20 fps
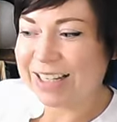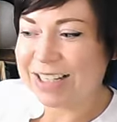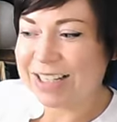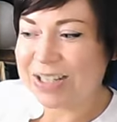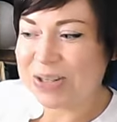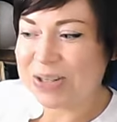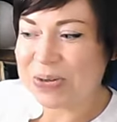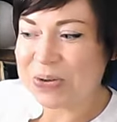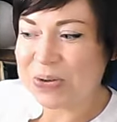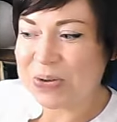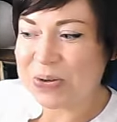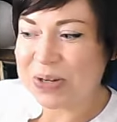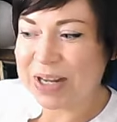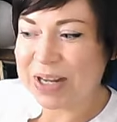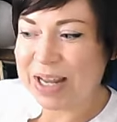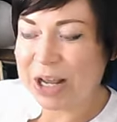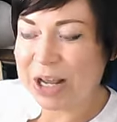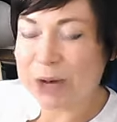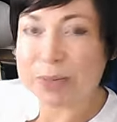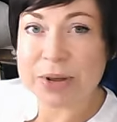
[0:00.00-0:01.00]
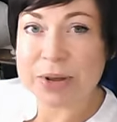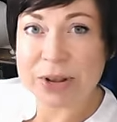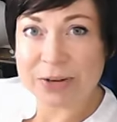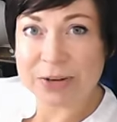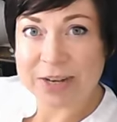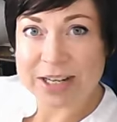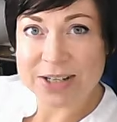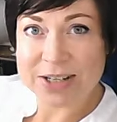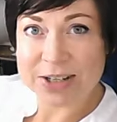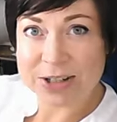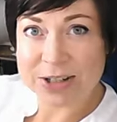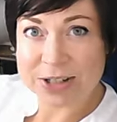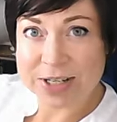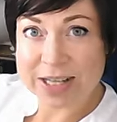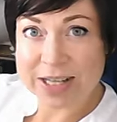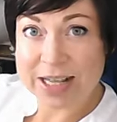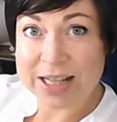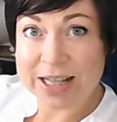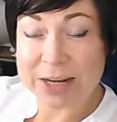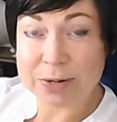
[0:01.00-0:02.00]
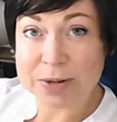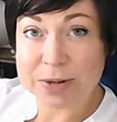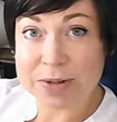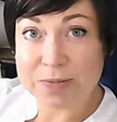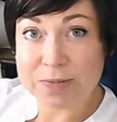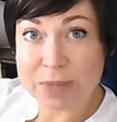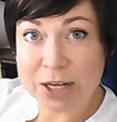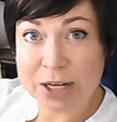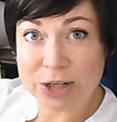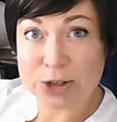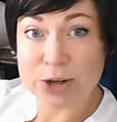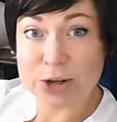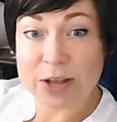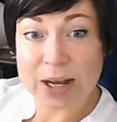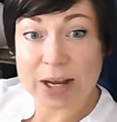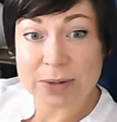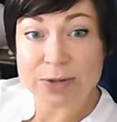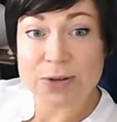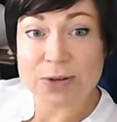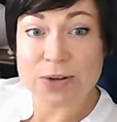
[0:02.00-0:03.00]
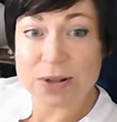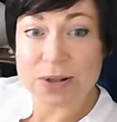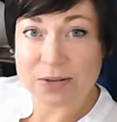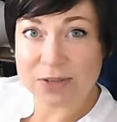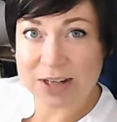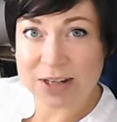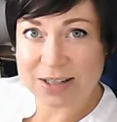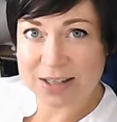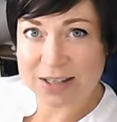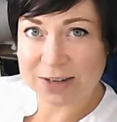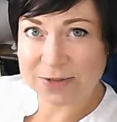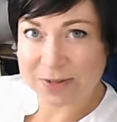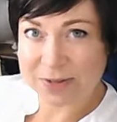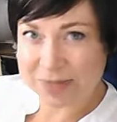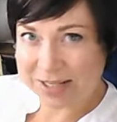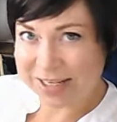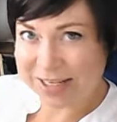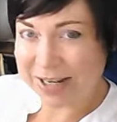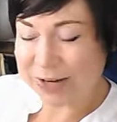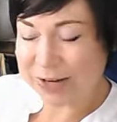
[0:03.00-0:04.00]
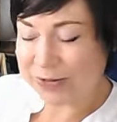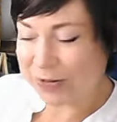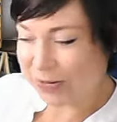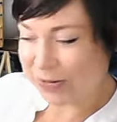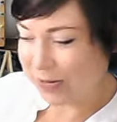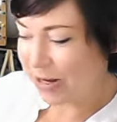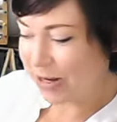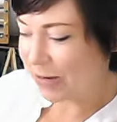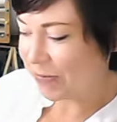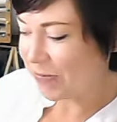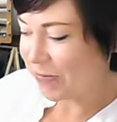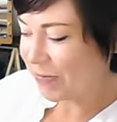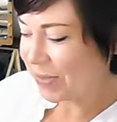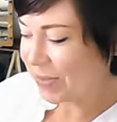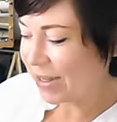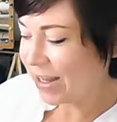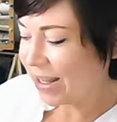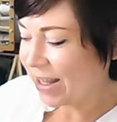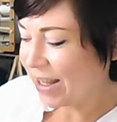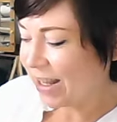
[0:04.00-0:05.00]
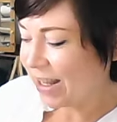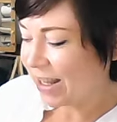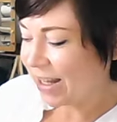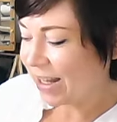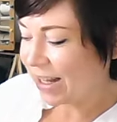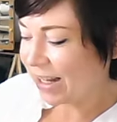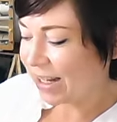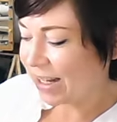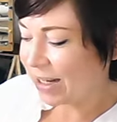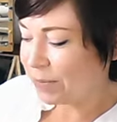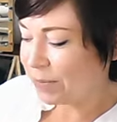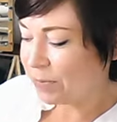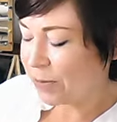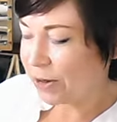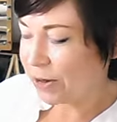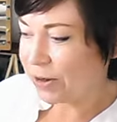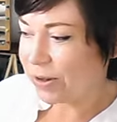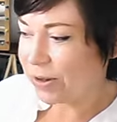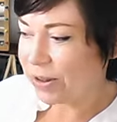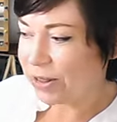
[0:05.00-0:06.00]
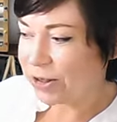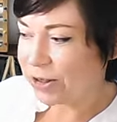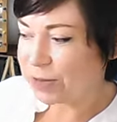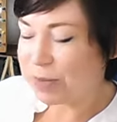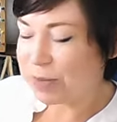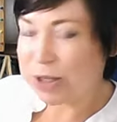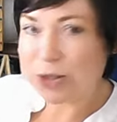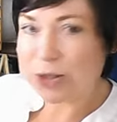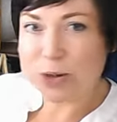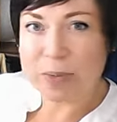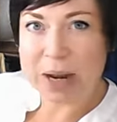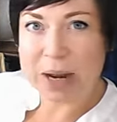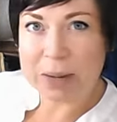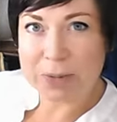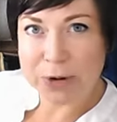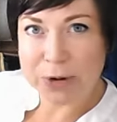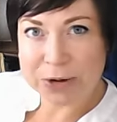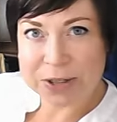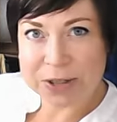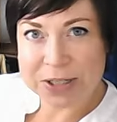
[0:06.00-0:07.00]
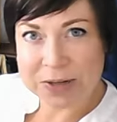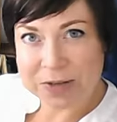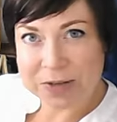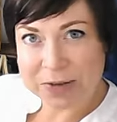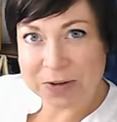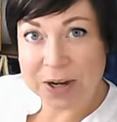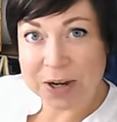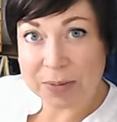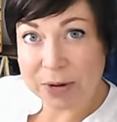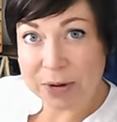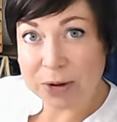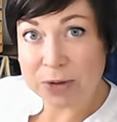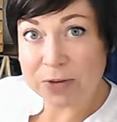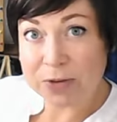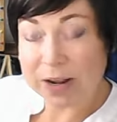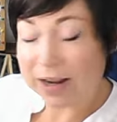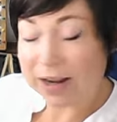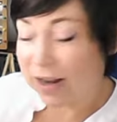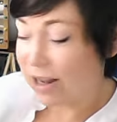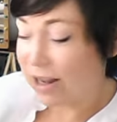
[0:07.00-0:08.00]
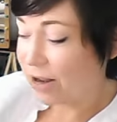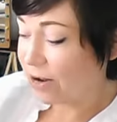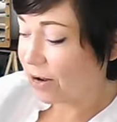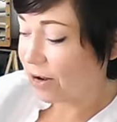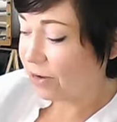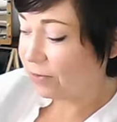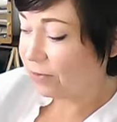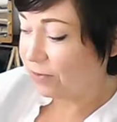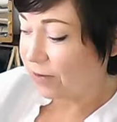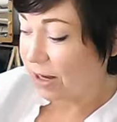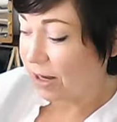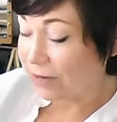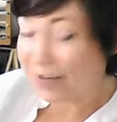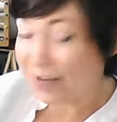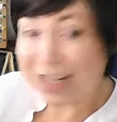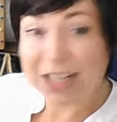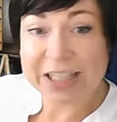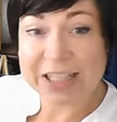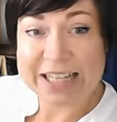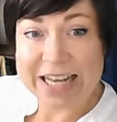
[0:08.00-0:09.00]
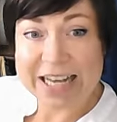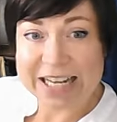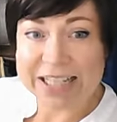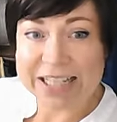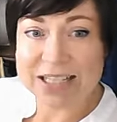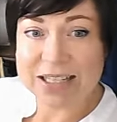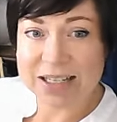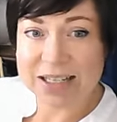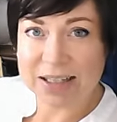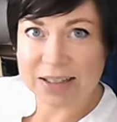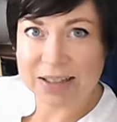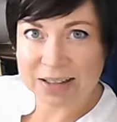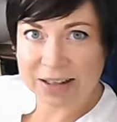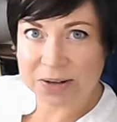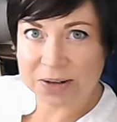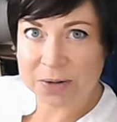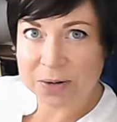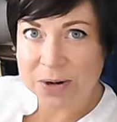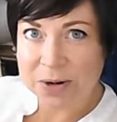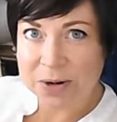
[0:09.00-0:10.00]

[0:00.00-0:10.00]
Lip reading: to help other writers, then that would make sure that I was doing the writing for myself as well. But there's been so many positives have come out of it. I now have nearly 90 now